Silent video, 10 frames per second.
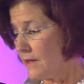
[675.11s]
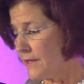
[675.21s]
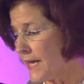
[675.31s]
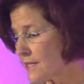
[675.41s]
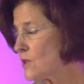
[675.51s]

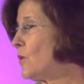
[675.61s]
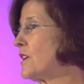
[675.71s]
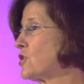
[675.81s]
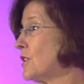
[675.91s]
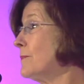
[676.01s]
The next
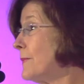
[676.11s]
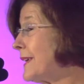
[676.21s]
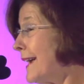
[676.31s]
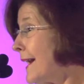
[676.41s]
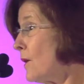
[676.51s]
question,
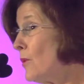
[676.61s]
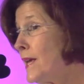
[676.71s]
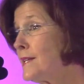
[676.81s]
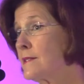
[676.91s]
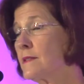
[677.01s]
can I
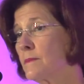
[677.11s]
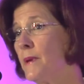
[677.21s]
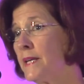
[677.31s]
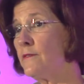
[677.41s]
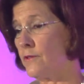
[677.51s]
raise this
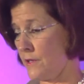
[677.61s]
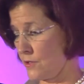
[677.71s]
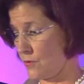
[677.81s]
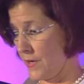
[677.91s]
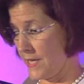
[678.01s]
money for
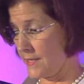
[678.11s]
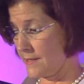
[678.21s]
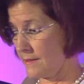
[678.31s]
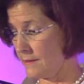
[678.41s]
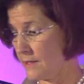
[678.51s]
this race?